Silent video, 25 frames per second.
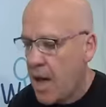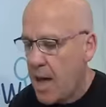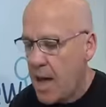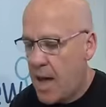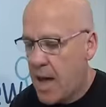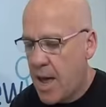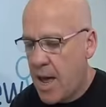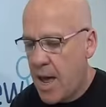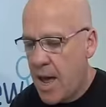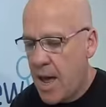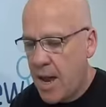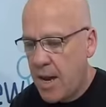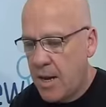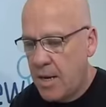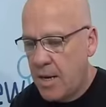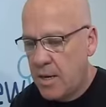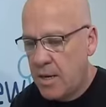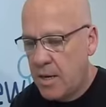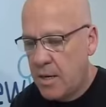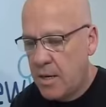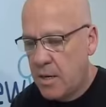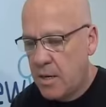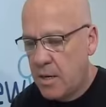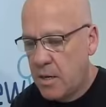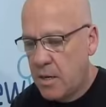
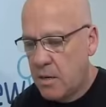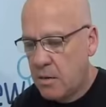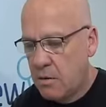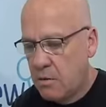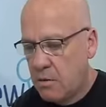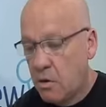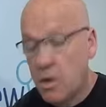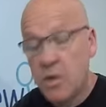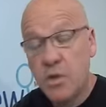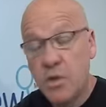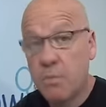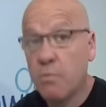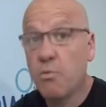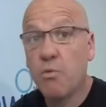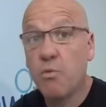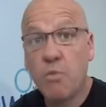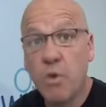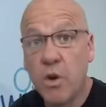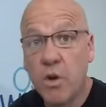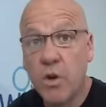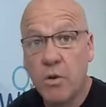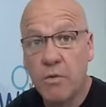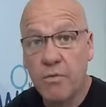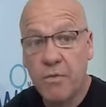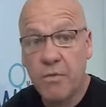And got some
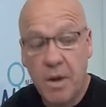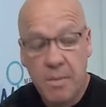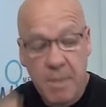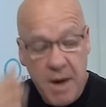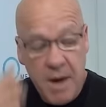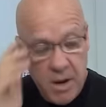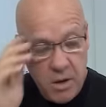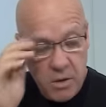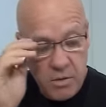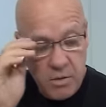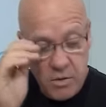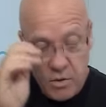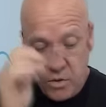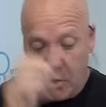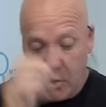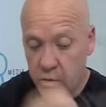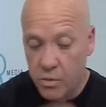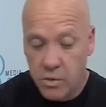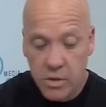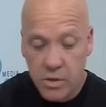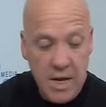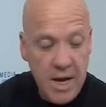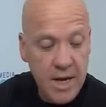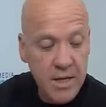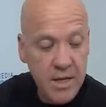really good feedback on the
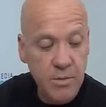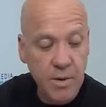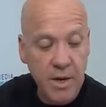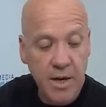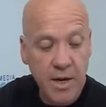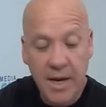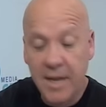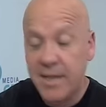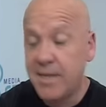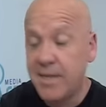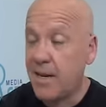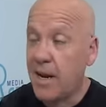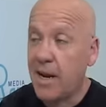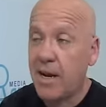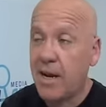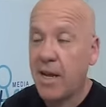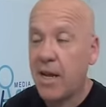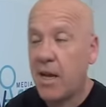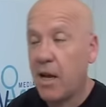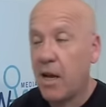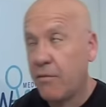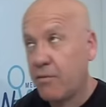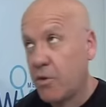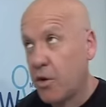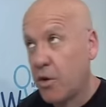tools last week.
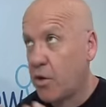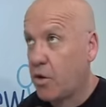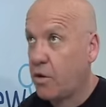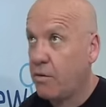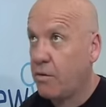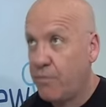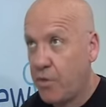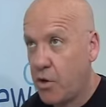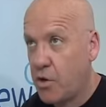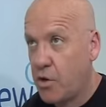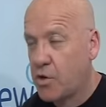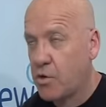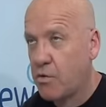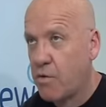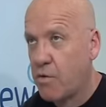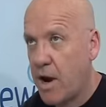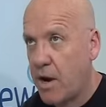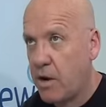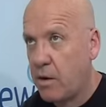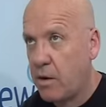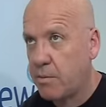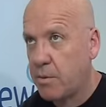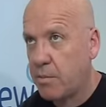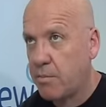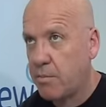Incidentally, I've got a conversion
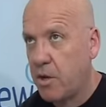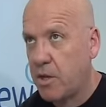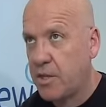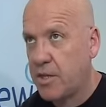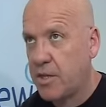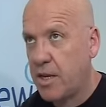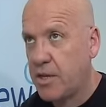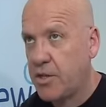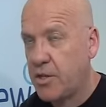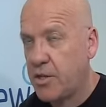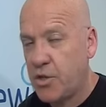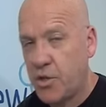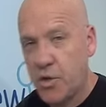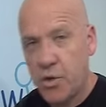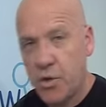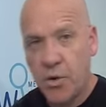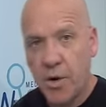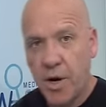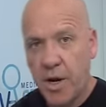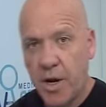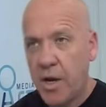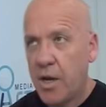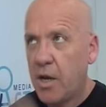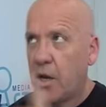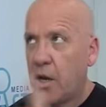rate optimization
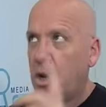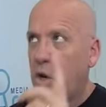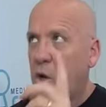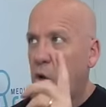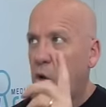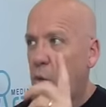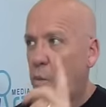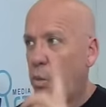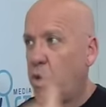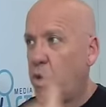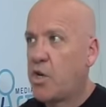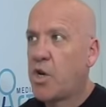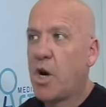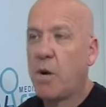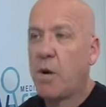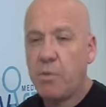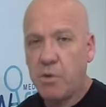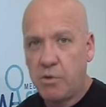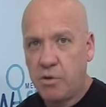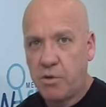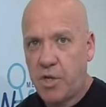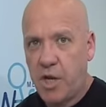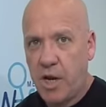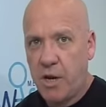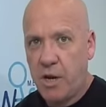story, which I
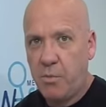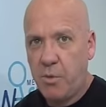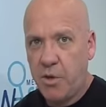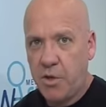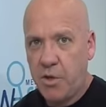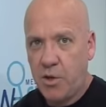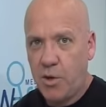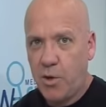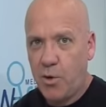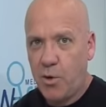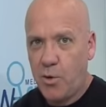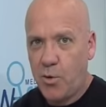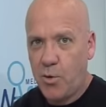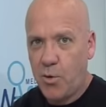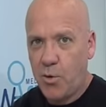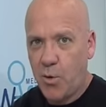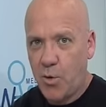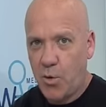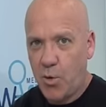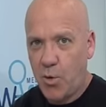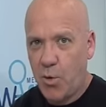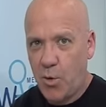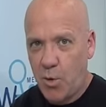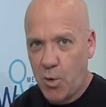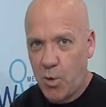will share with you
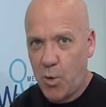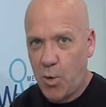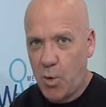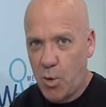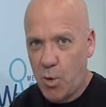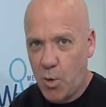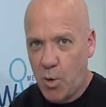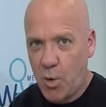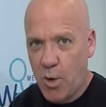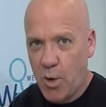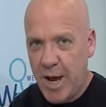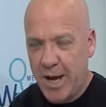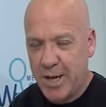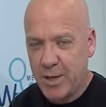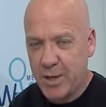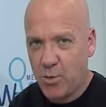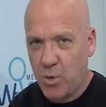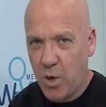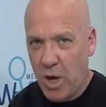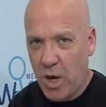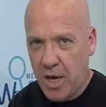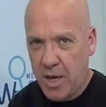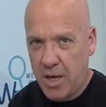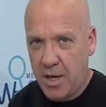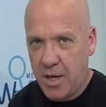next
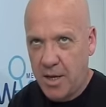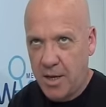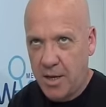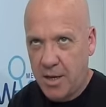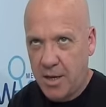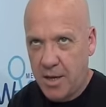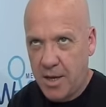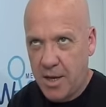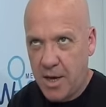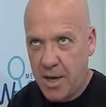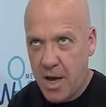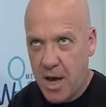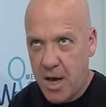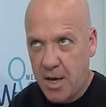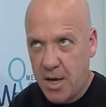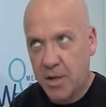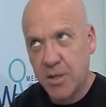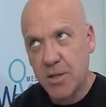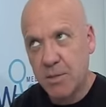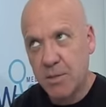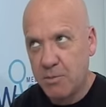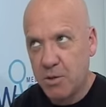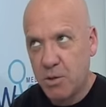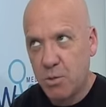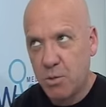week
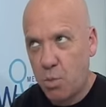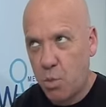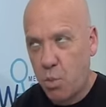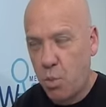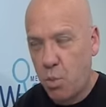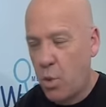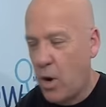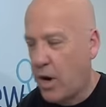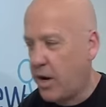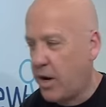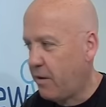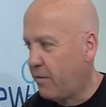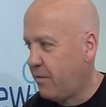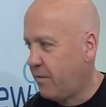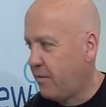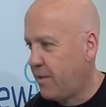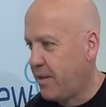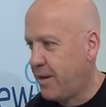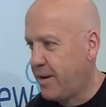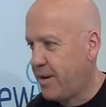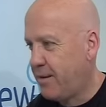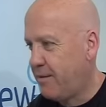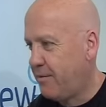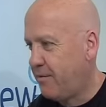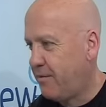because uh, I'm just waiting for
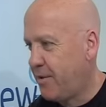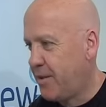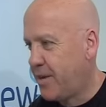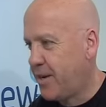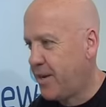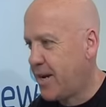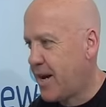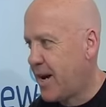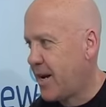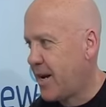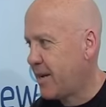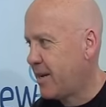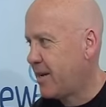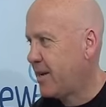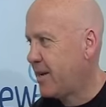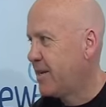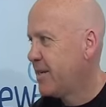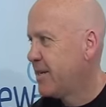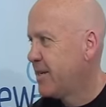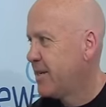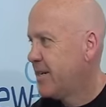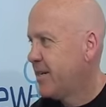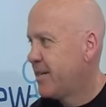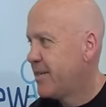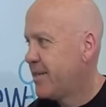the for the data
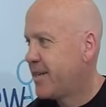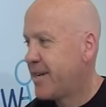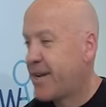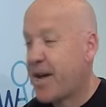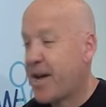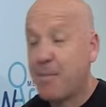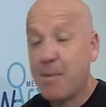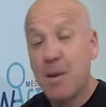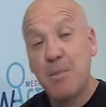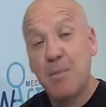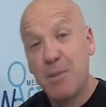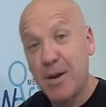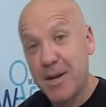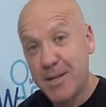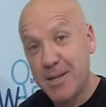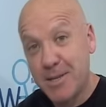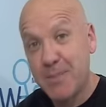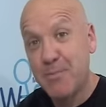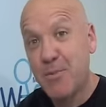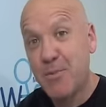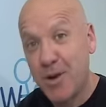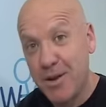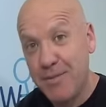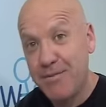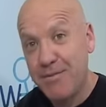to come in. But it's
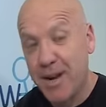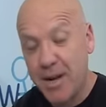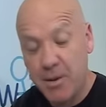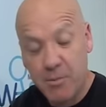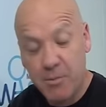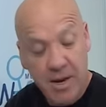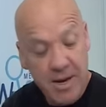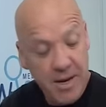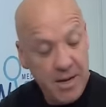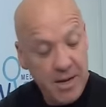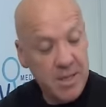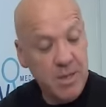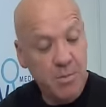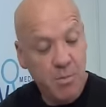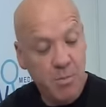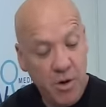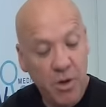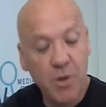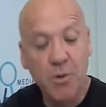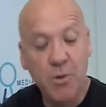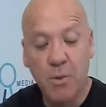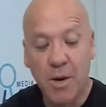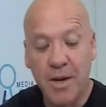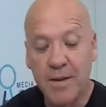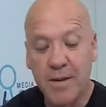a pretty funny one and it's a
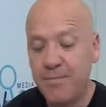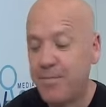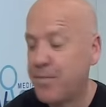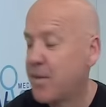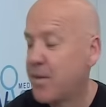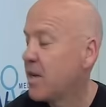pretty good one.